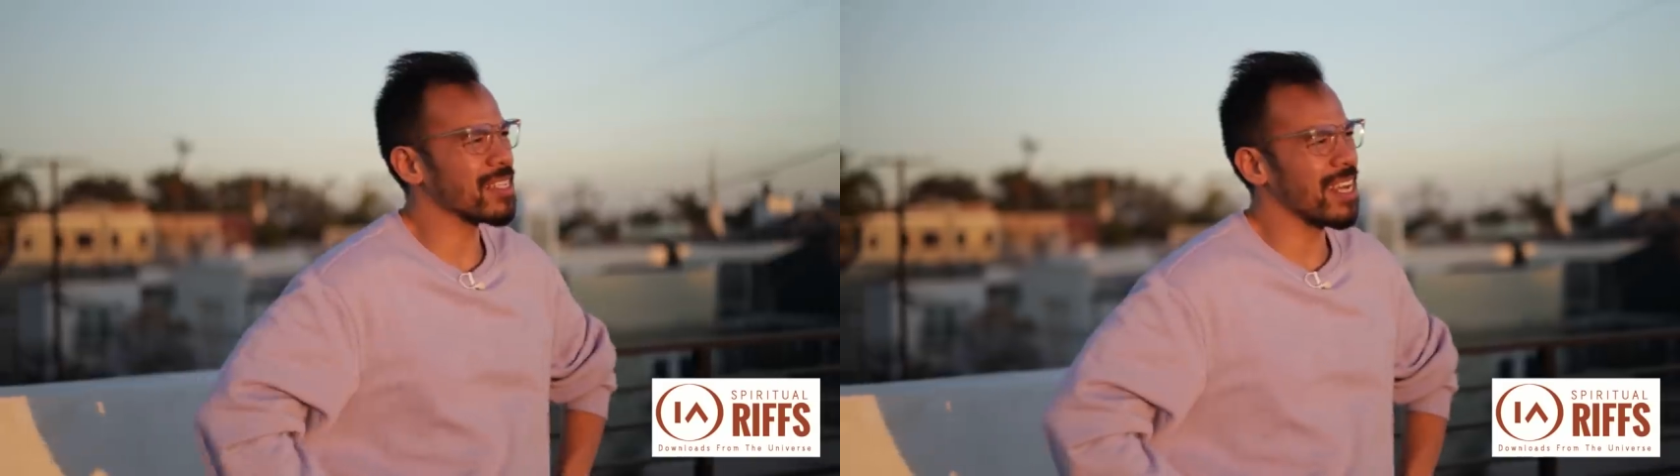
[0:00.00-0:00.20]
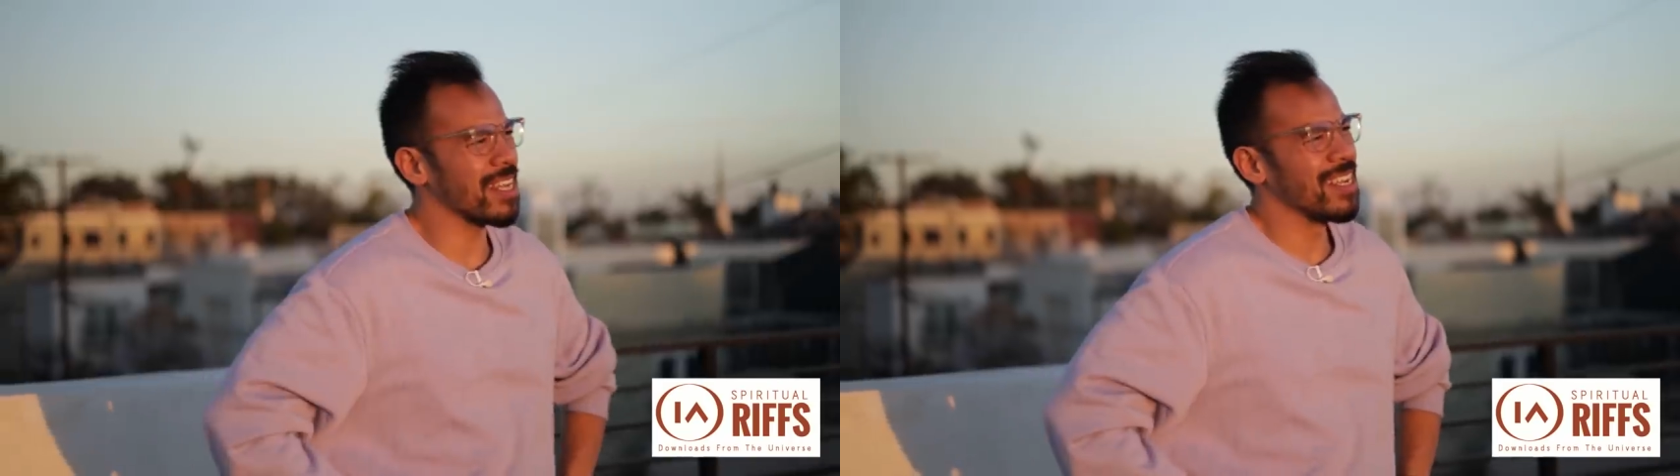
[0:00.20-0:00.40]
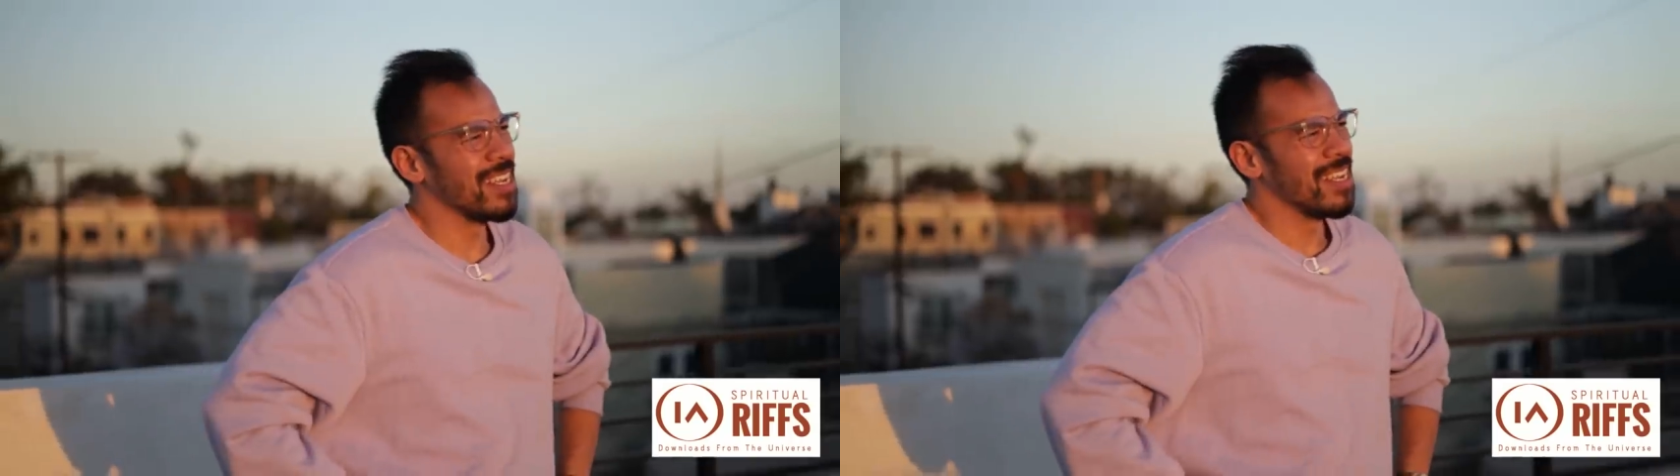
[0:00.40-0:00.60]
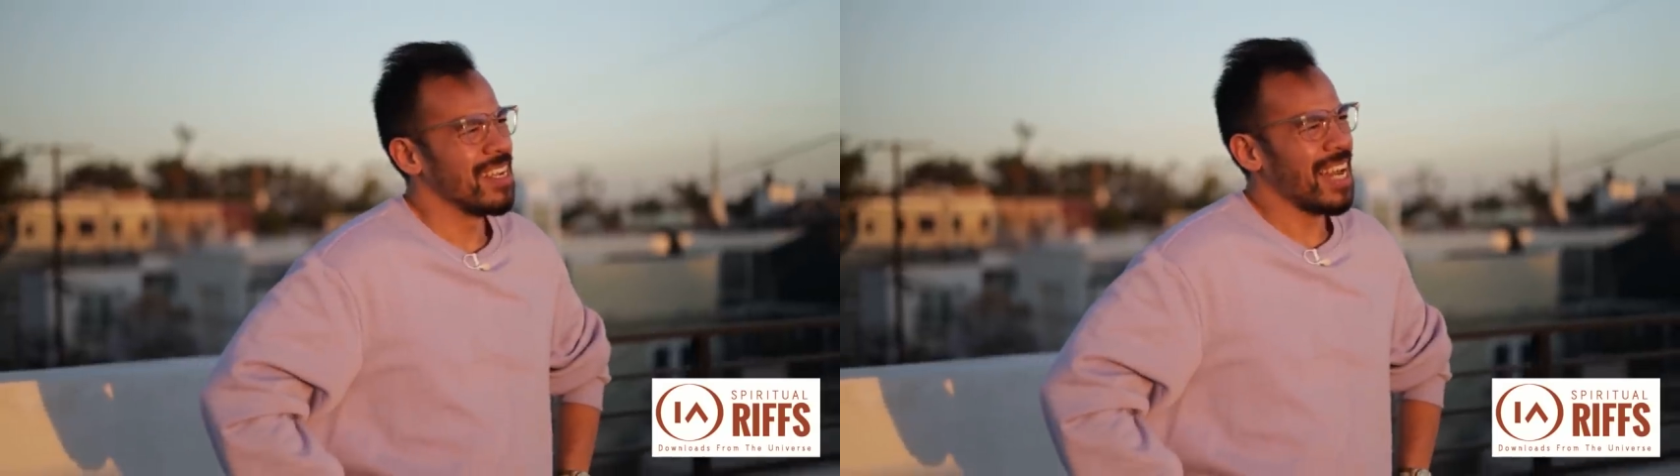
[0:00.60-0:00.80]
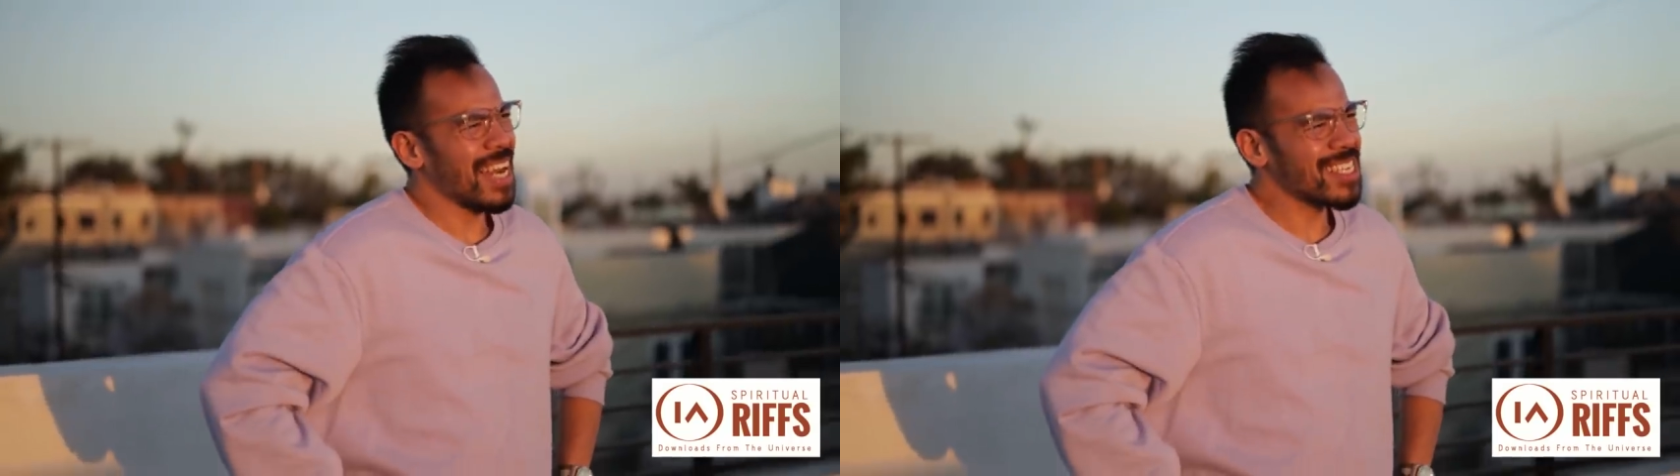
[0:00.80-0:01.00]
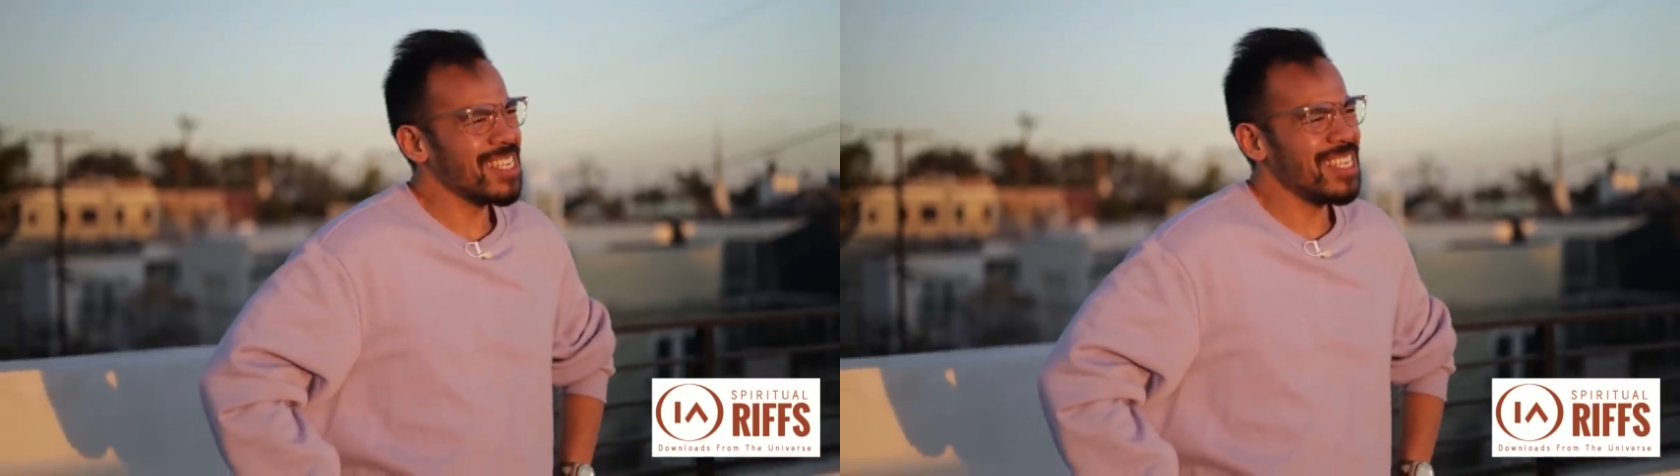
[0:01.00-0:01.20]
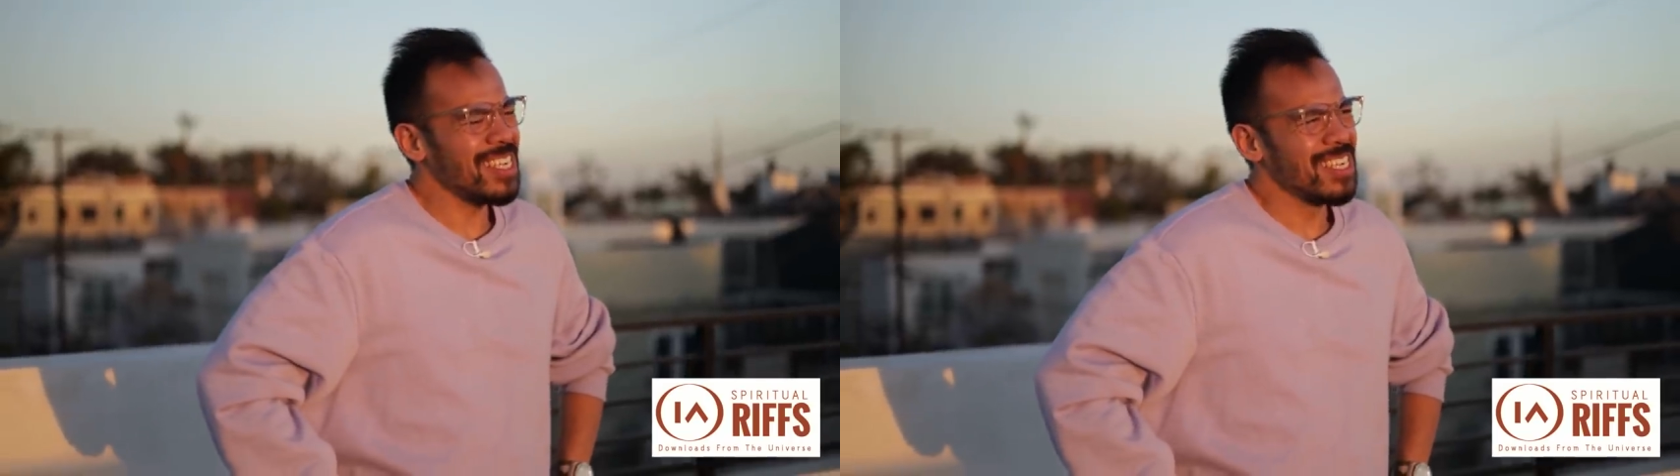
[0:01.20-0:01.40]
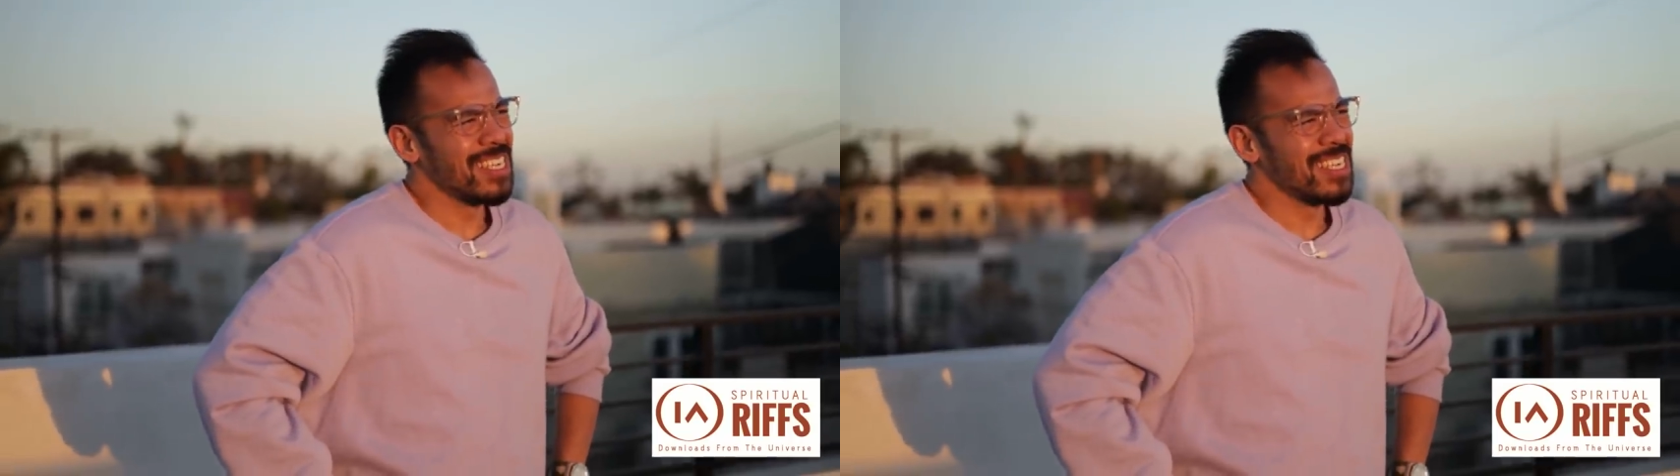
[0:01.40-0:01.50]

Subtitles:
that actually,